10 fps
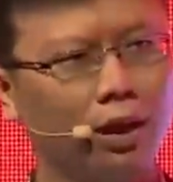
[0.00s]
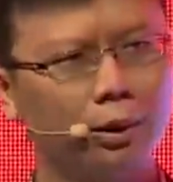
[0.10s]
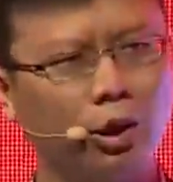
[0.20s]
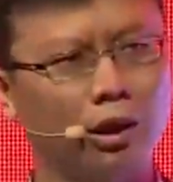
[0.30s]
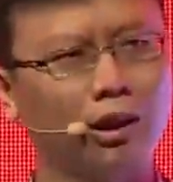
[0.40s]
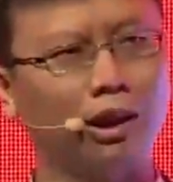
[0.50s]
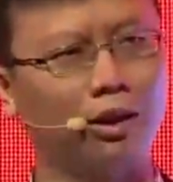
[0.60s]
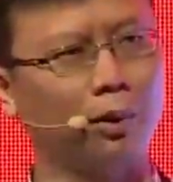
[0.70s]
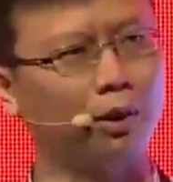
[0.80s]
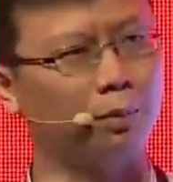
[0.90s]
be talking a lot
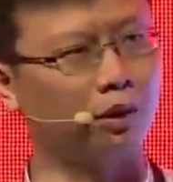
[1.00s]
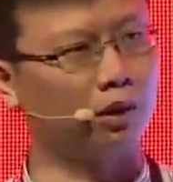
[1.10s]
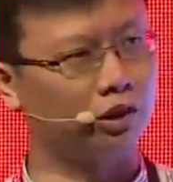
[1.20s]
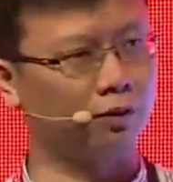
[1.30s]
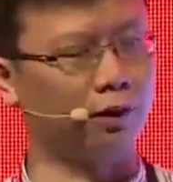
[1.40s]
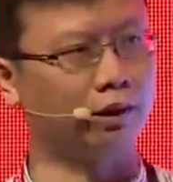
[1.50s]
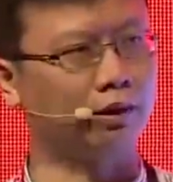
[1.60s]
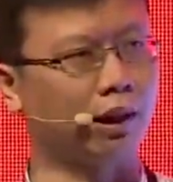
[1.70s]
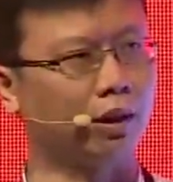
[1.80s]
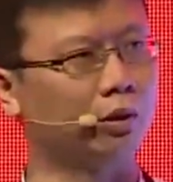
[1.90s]
about philosophies,
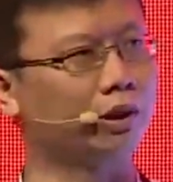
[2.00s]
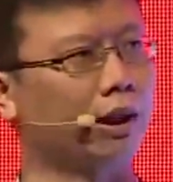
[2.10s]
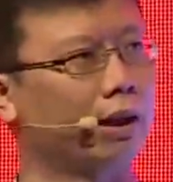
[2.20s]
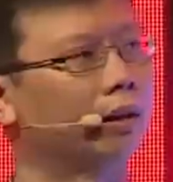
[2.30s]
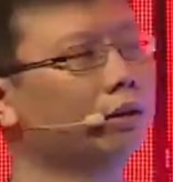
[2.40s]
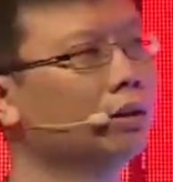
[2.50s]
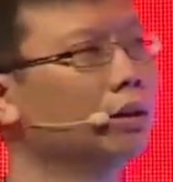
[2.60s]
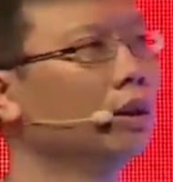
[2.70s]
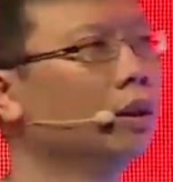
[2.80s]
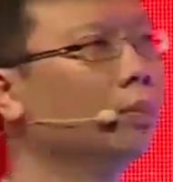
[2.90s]
how we scale,
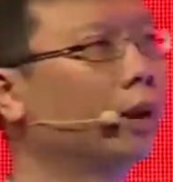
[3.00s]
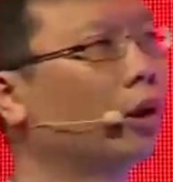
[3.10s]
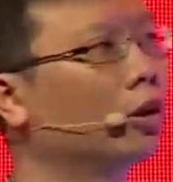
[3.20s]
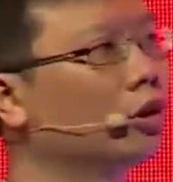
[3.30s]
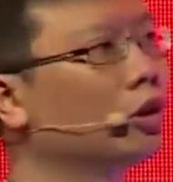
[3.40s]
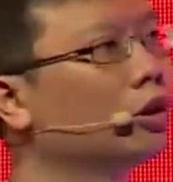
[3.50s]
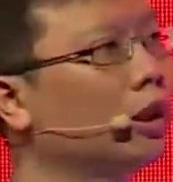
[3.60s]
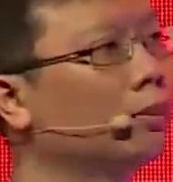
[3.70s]
but also some